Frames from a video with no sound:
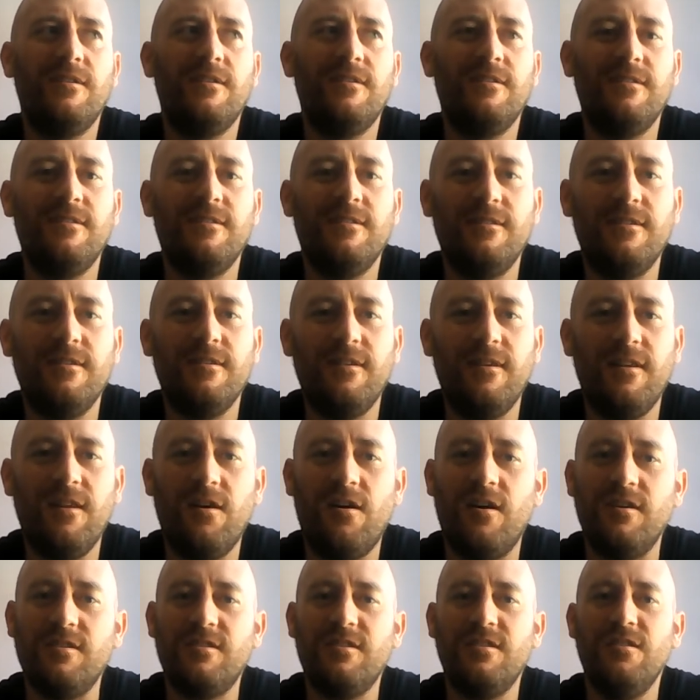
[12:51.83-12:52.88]

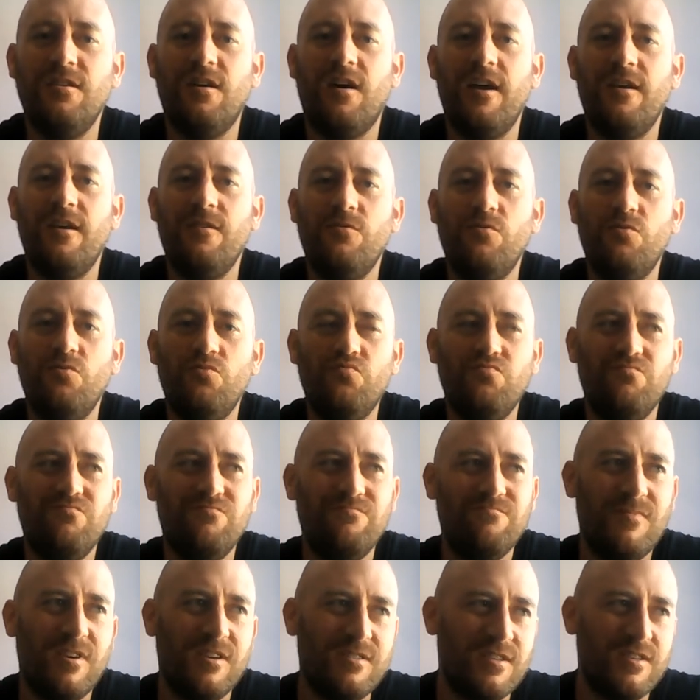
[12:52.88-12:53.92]
last night,
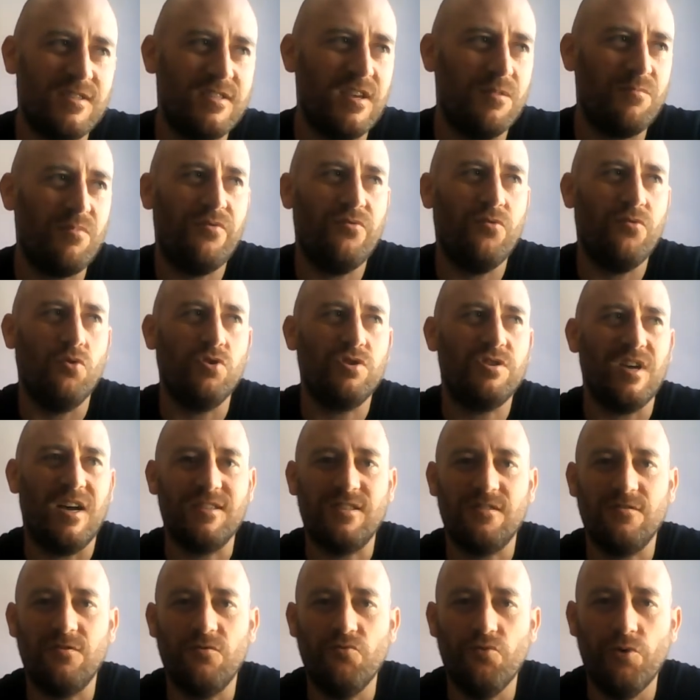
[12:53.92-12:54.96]
as I said before,
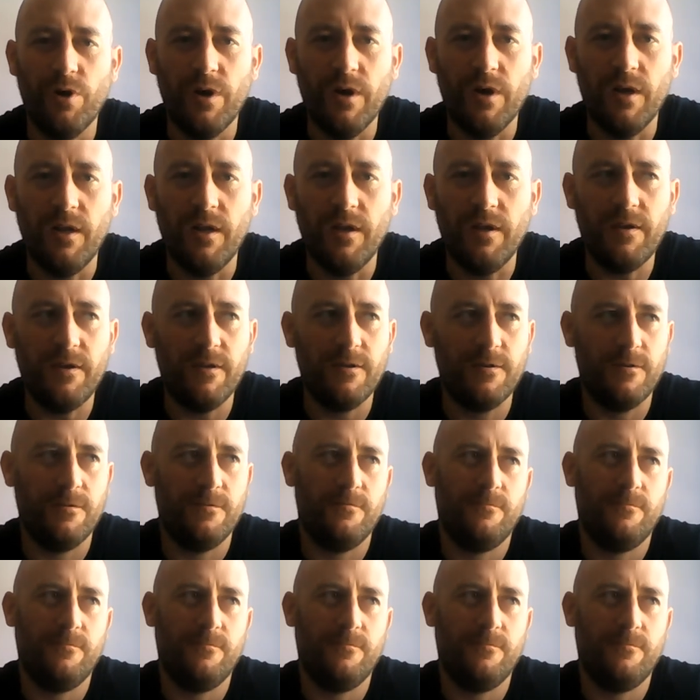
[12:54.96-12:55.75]
doesn't really